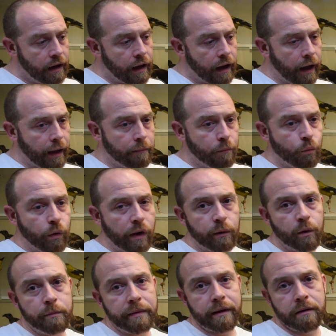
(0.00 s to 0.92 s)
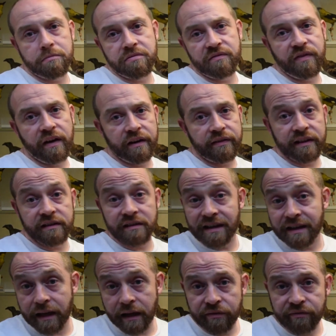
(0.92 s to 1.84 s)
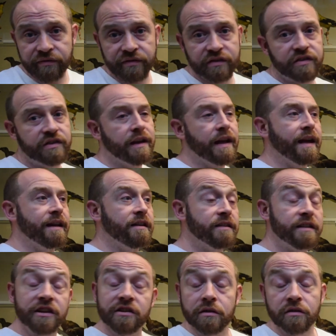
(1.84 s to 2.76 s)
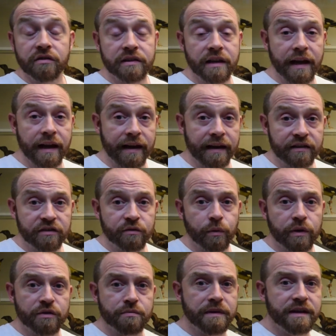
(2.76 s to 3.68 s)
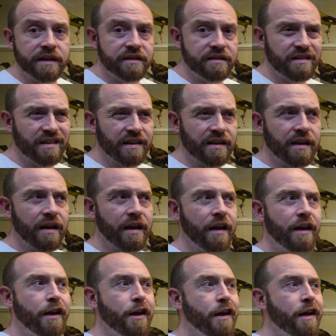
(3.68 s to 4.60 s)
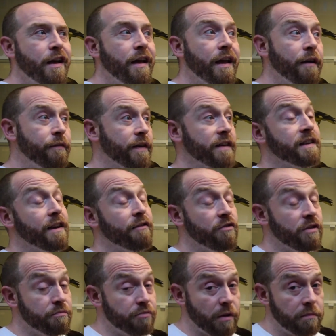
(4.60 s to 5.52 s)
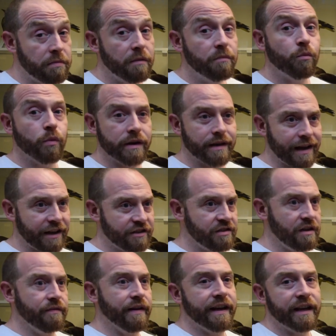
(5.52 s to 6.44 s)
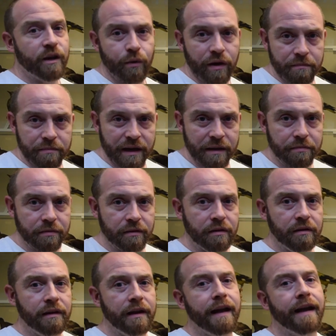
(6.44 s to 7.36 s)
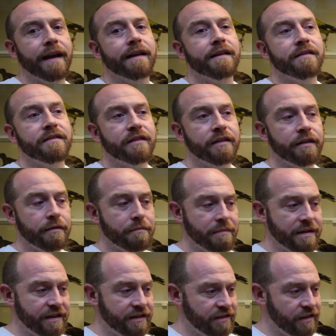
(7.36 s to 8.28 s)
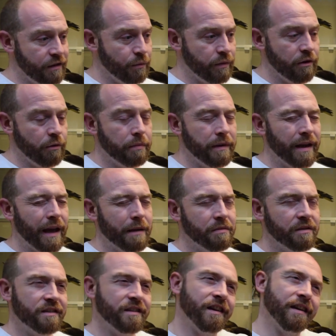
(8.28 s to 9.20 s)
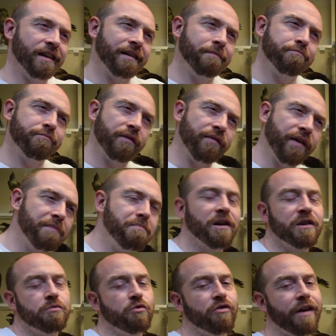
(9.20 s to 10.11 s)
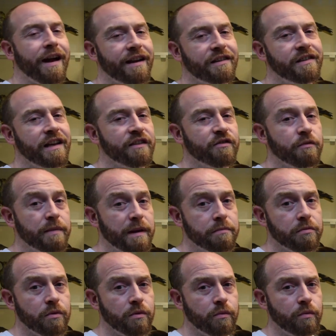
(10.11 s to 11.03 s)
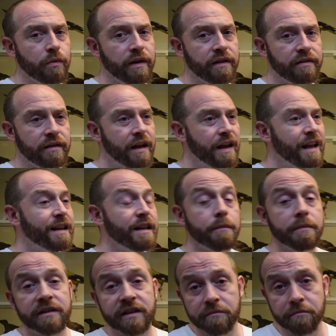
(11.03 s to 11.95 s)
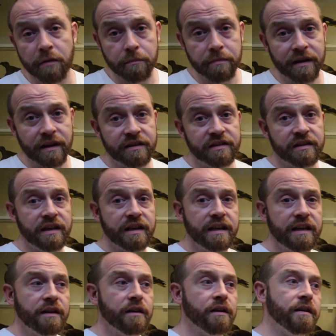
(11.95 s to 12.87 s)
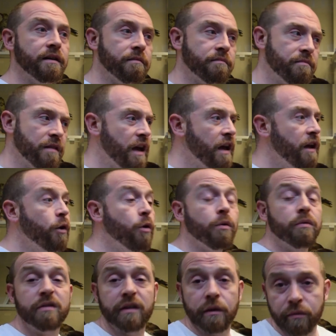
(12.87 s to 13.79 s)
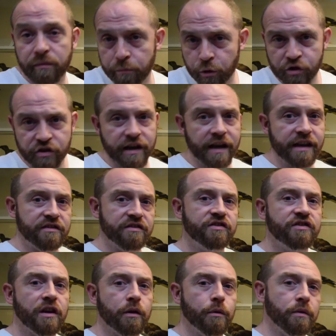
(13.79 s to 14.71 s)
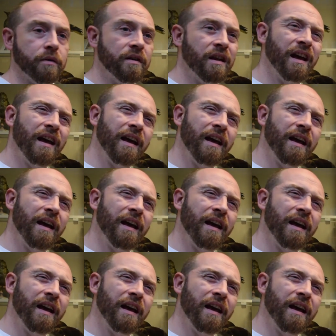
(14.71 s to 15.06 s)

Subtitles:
where we'll be able to provide things like lifts and additional stairs, which means that if there's ever a problem, we can actually evacuate people, and it means that we'll be able to provide much more access for people with limited mobility or pushchairs and so on.